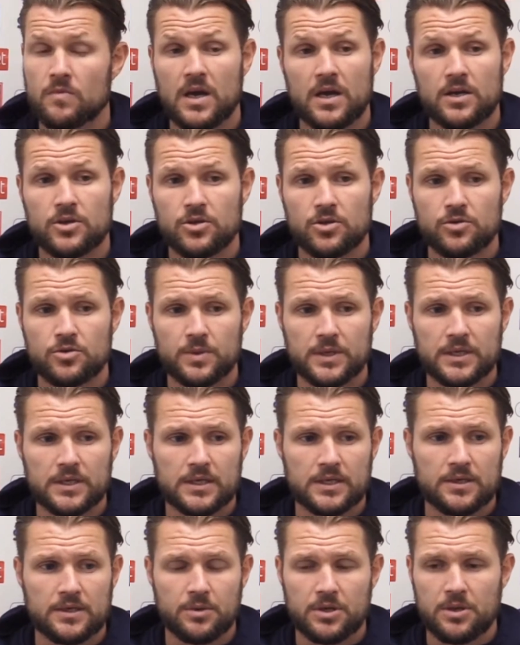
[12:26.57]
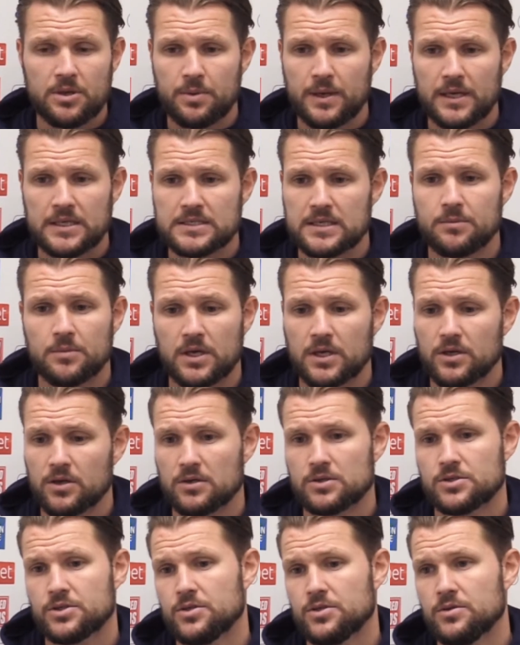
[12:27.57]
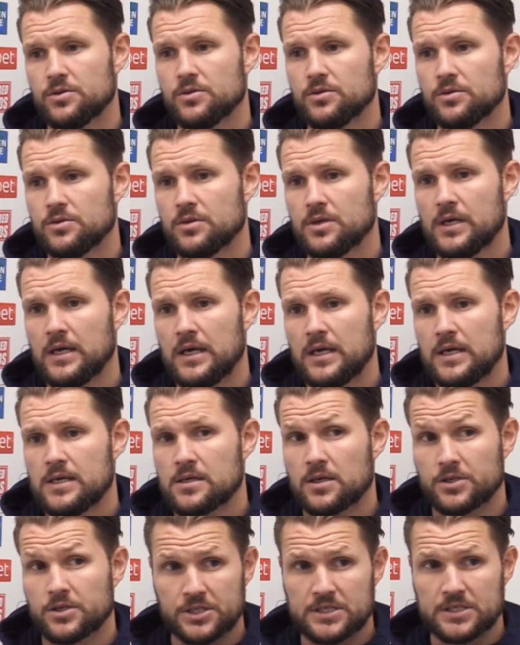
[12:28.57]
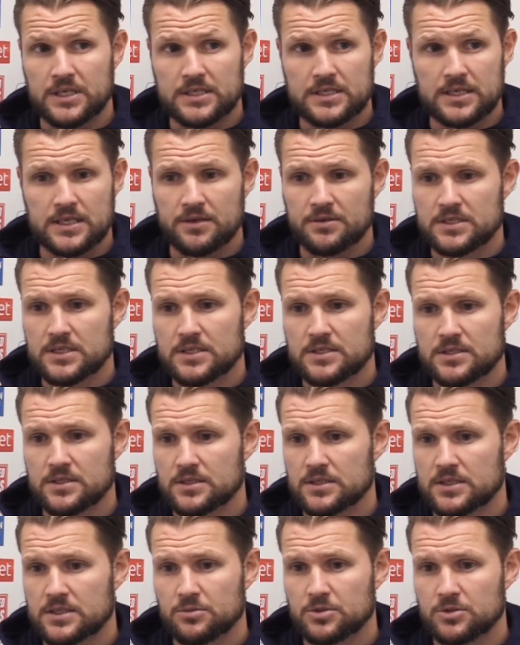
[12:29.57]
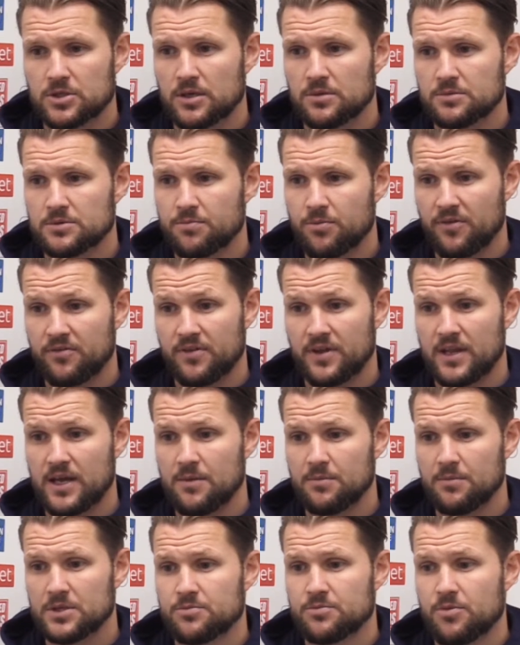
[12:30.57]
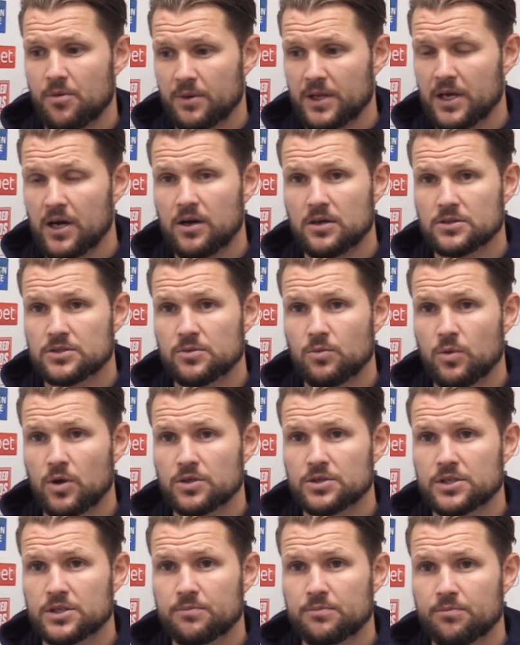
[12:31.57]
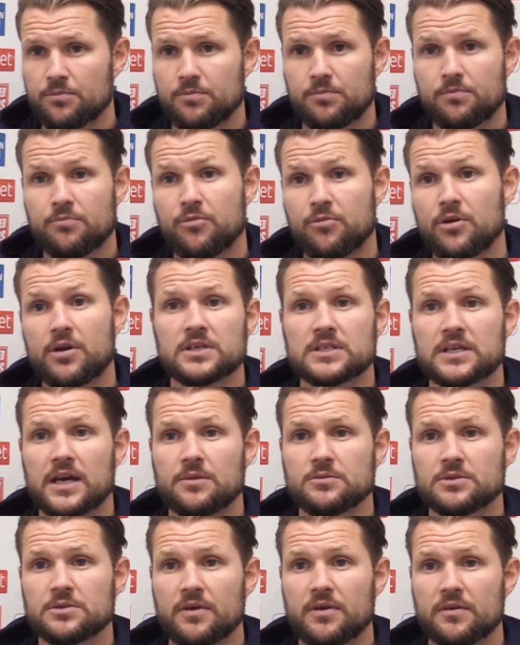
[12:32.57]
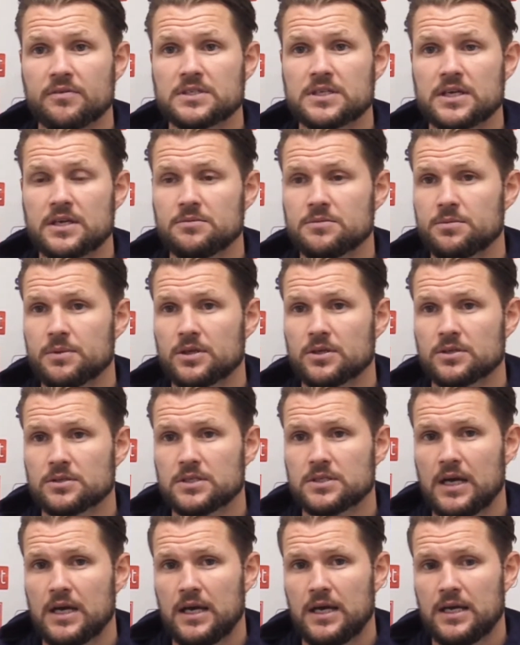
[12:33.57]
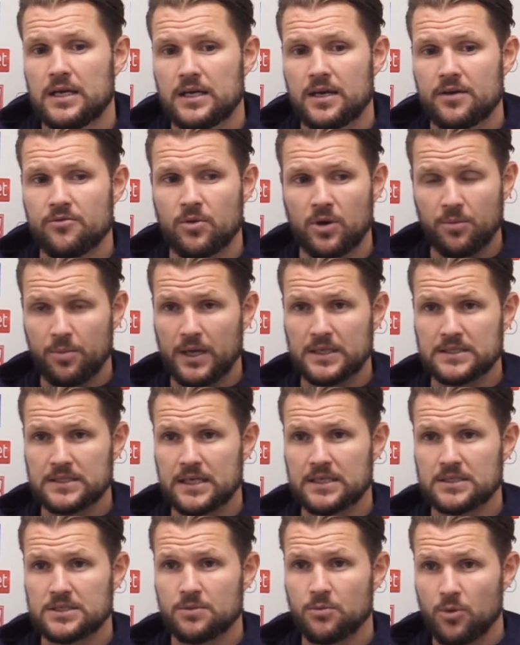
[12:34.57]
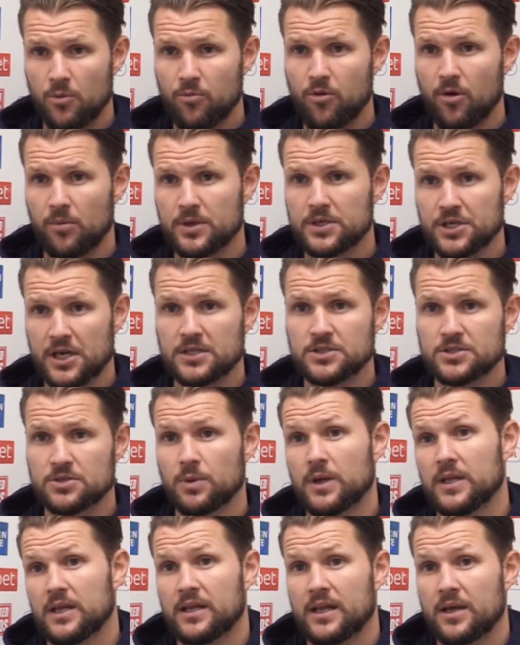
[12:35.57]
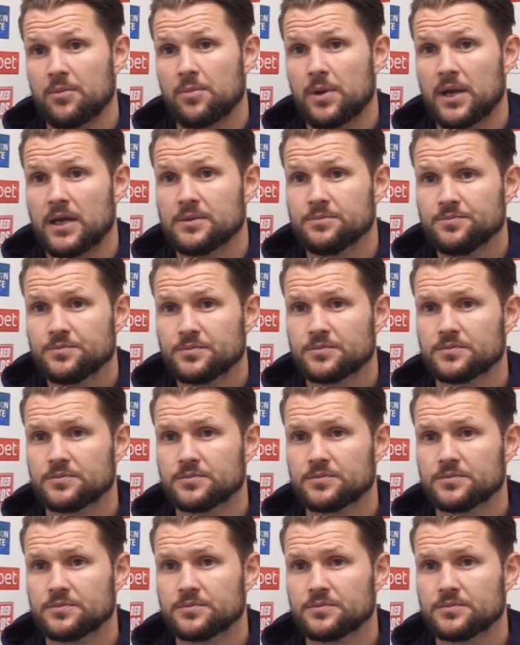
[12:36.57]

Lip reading: Yeah, huge week. When you play a team like Notts, I just said to their assistants, sometimes for them it's probably hard to watch previous games of other teams because everyone who plays against them will probably change the way that they play,